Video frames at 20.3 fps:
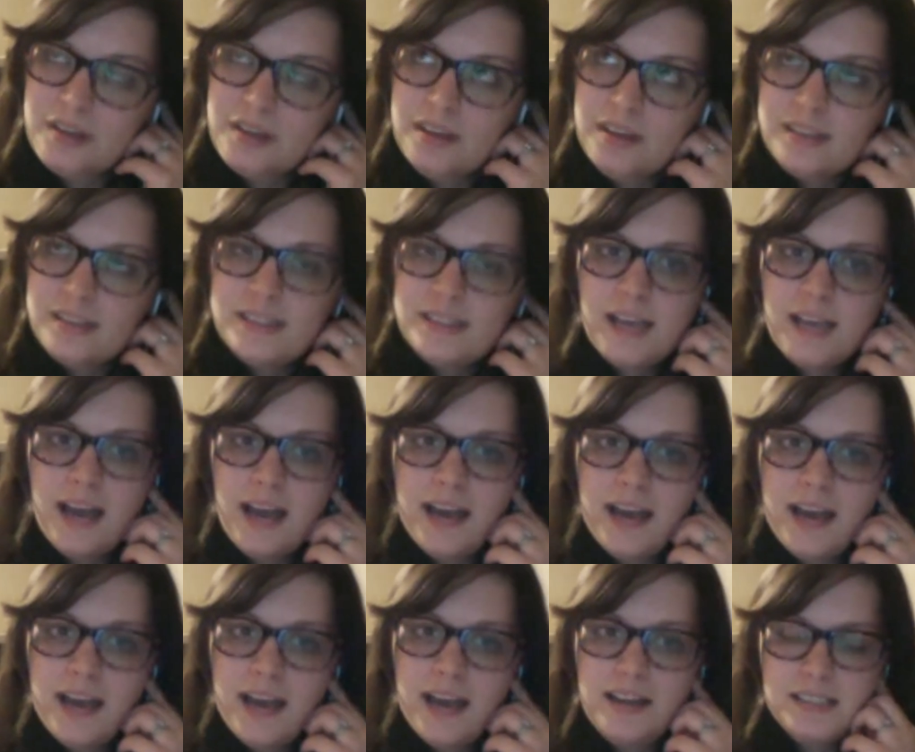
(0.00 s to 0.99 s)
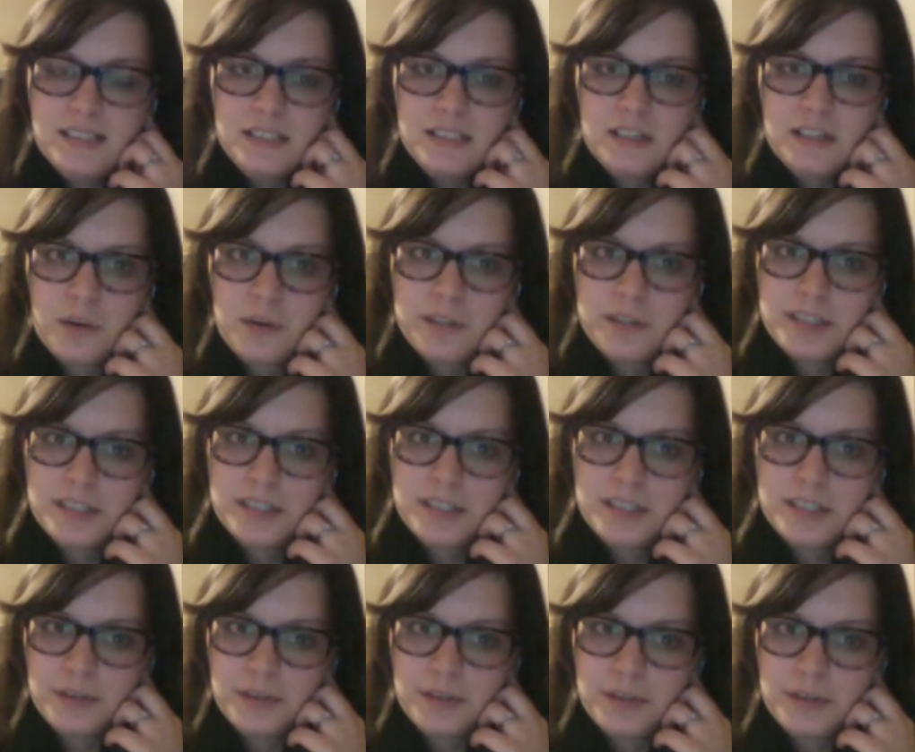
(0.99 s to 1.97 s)
See, I didn't see Star Wars until
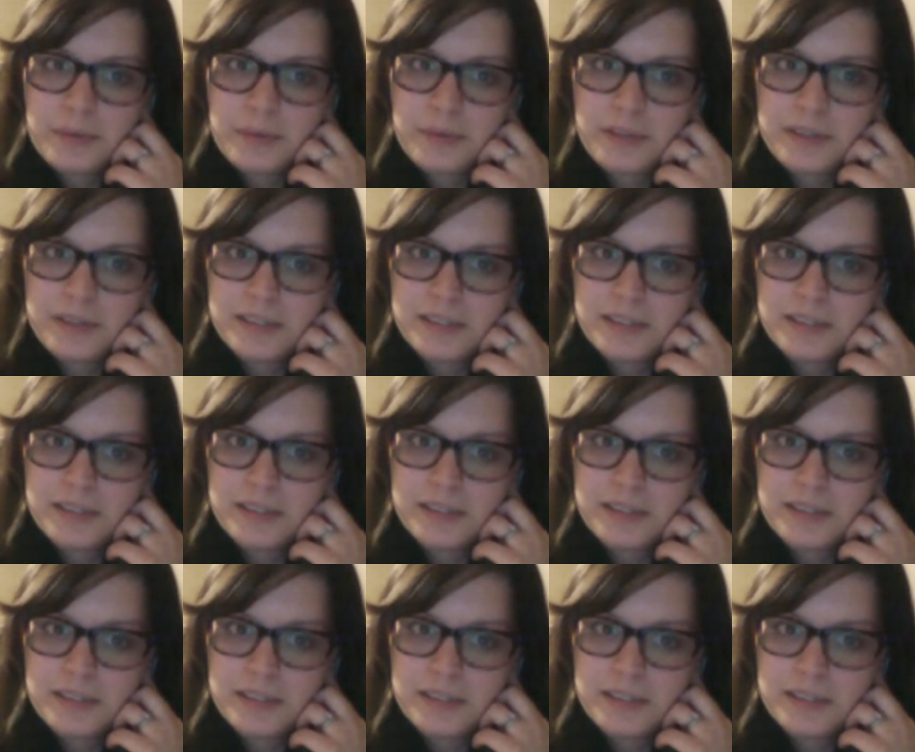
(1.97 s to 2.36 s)
the re-release